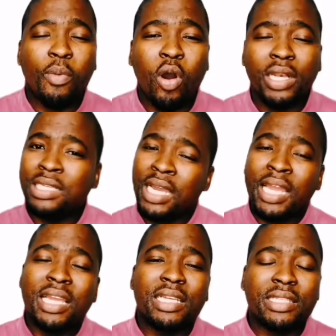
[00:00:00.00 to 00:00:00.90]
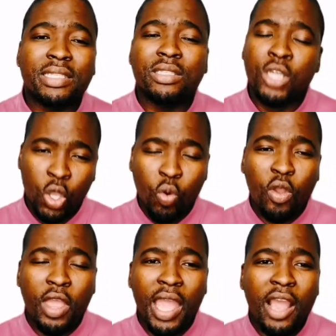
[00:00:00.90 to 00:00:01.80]
if your bond is
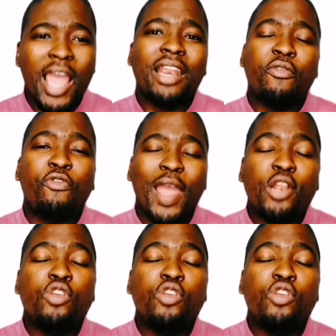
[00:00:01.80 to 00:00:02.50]
at a